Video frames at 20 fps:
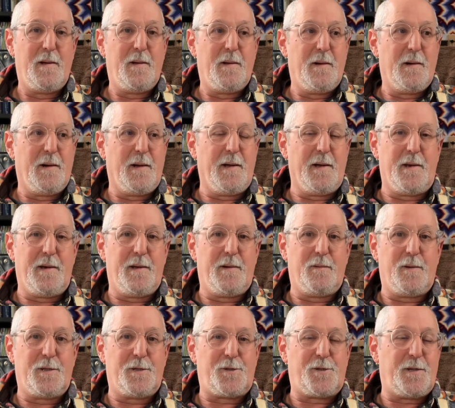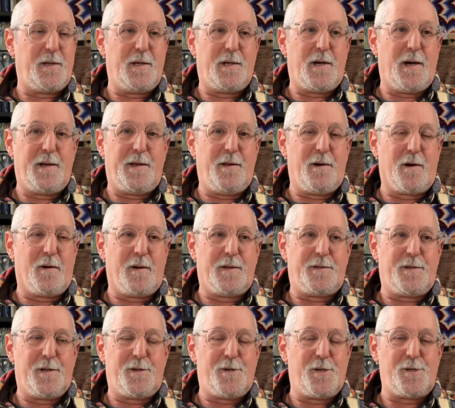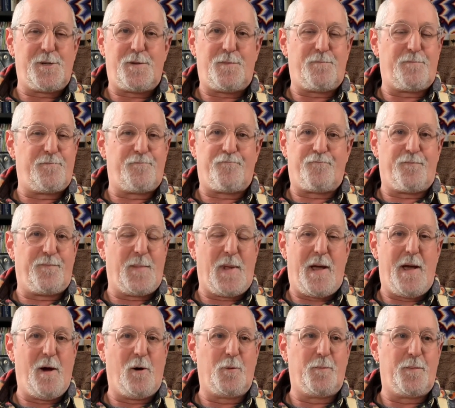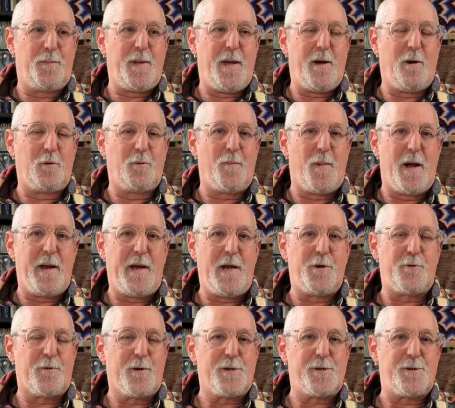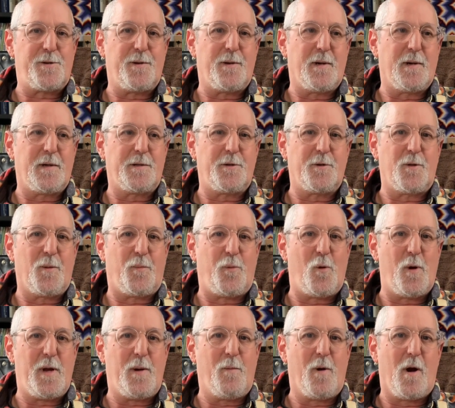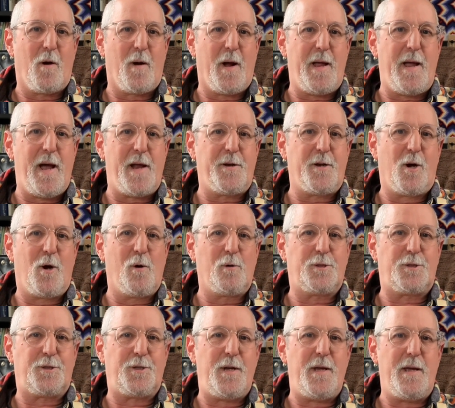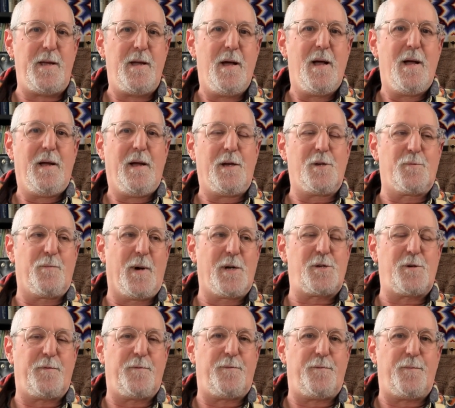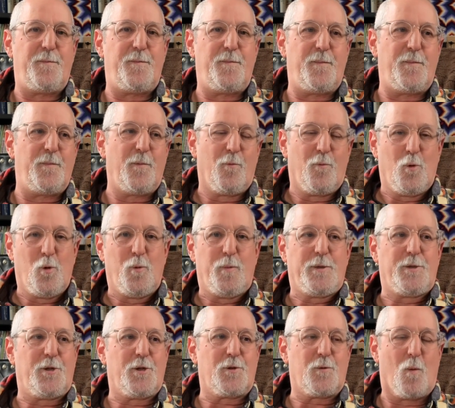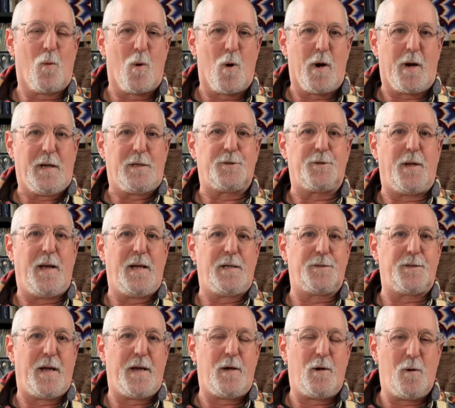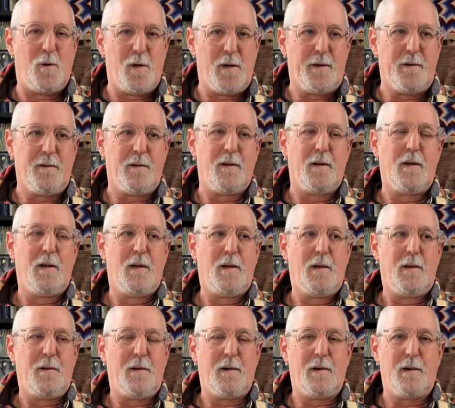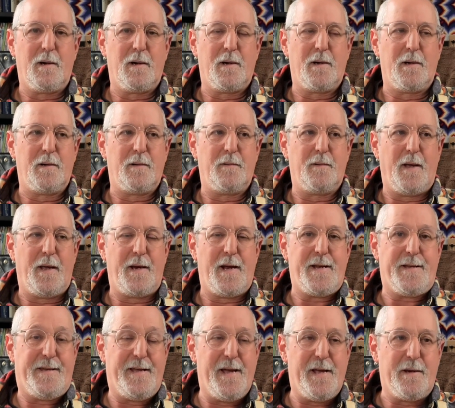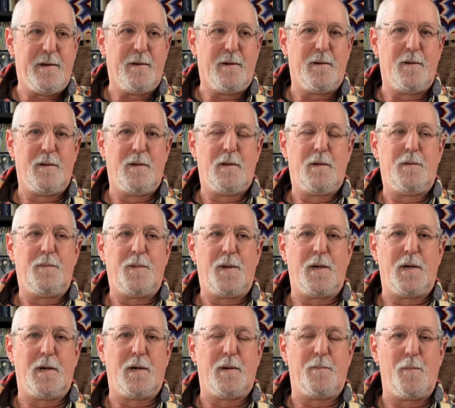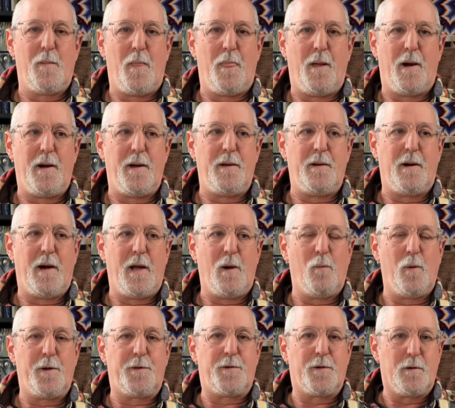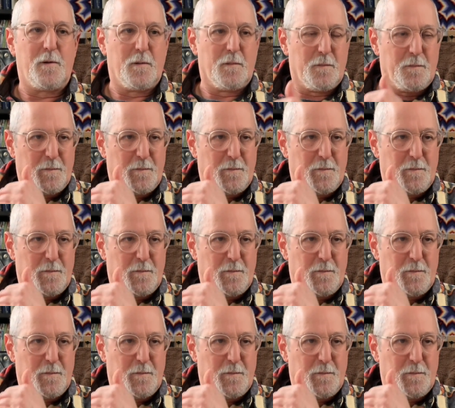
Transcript: it just held my interest to the point where I had to go see as much of Rubens's work as I could, and I did. I went to